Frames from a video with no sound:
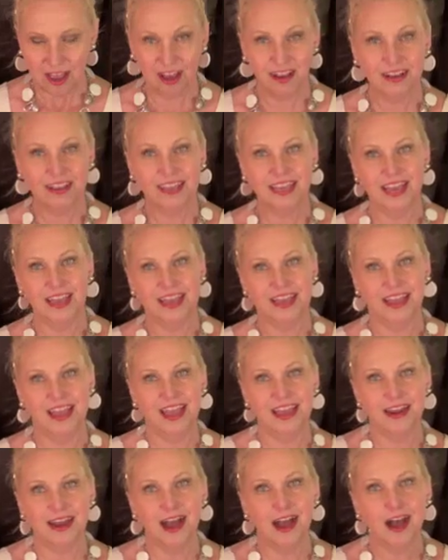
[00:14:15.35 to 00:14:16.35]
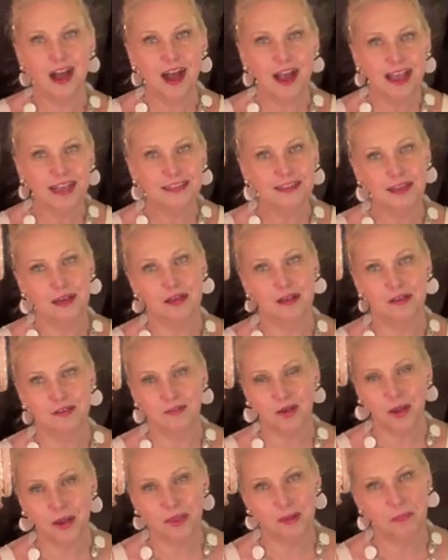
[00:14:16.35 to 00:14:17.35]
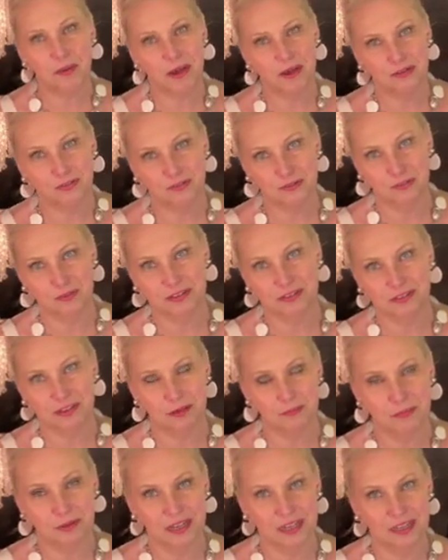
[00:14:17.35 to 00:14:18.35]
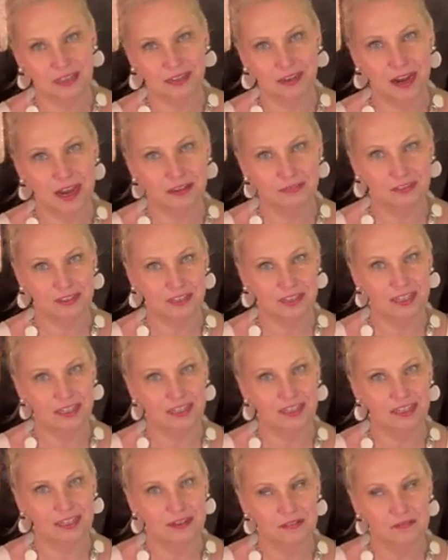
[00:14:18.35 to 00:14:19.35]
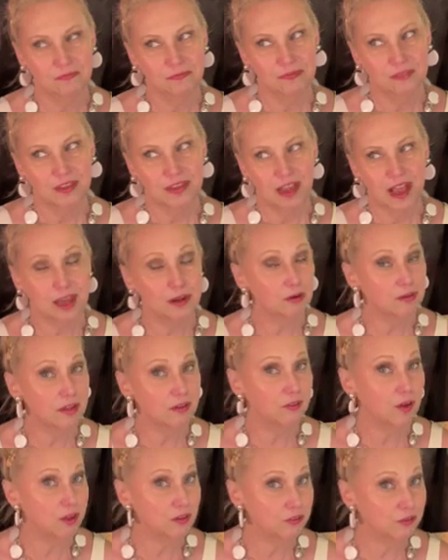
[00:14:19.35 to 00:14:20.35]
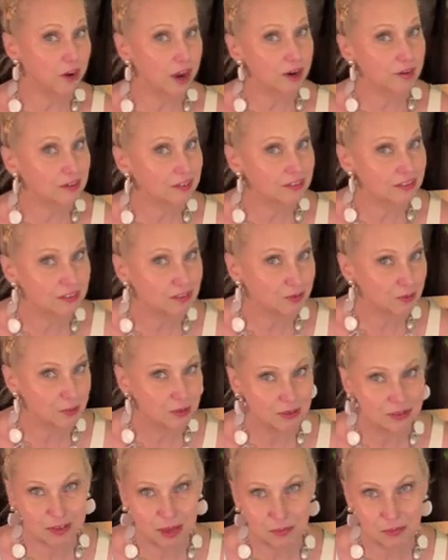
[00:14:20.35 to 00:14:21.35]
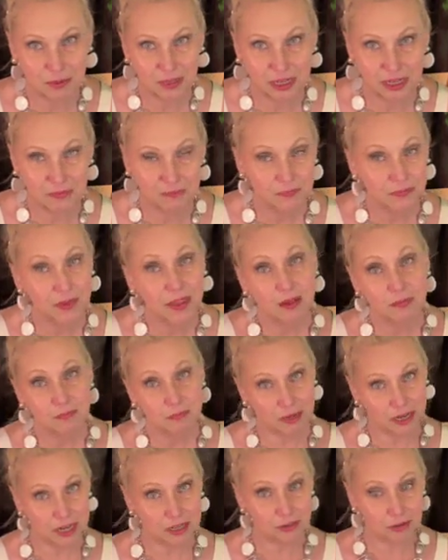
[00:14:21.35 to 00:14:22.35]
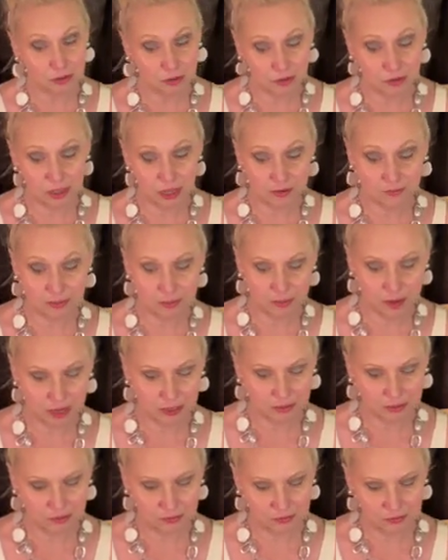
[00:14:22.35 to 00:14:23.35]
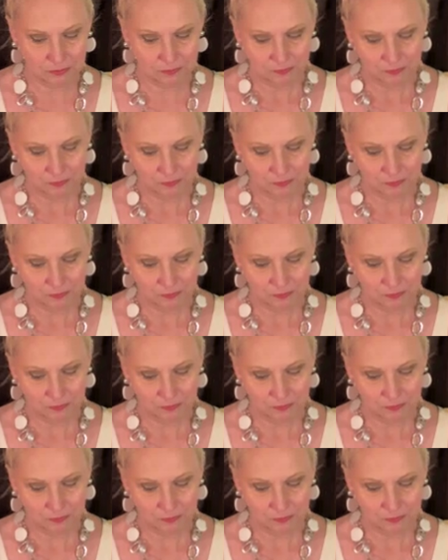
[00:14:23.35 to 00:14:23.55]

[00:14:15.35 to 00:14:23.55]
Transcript: Okay, and I love all the bottles from this company that I have seen. I don't love all the fragrances from this company, but I do love the bottles.